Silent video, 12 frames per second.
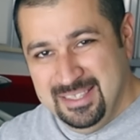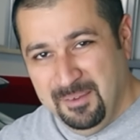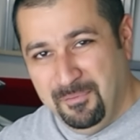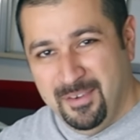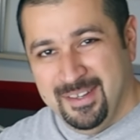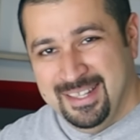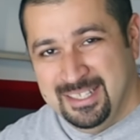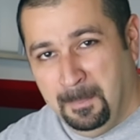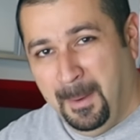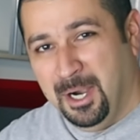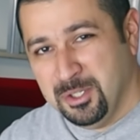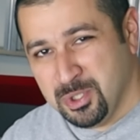different, a
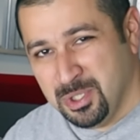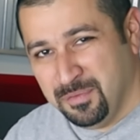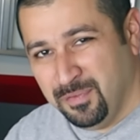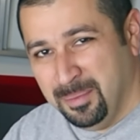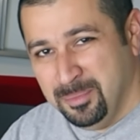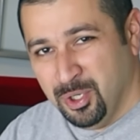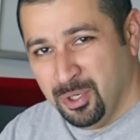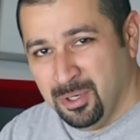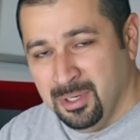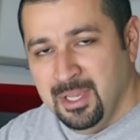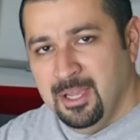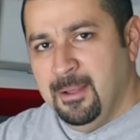departure from
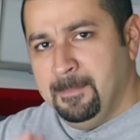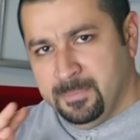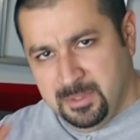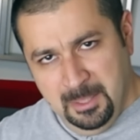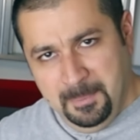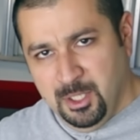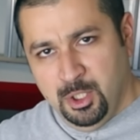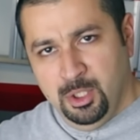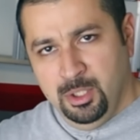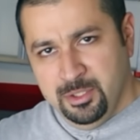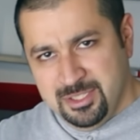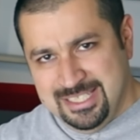your
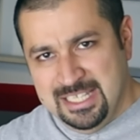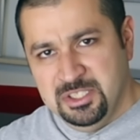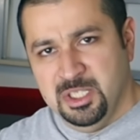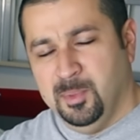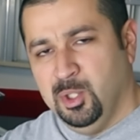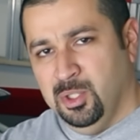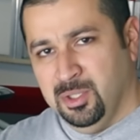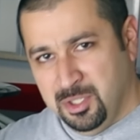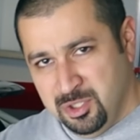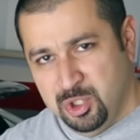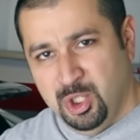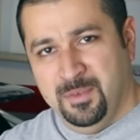Typical, sensible,
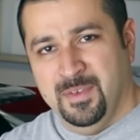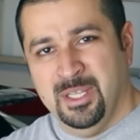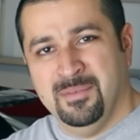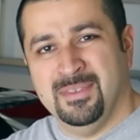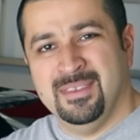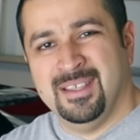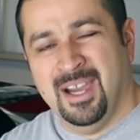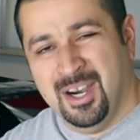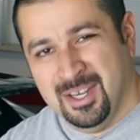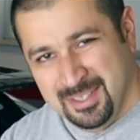conservative car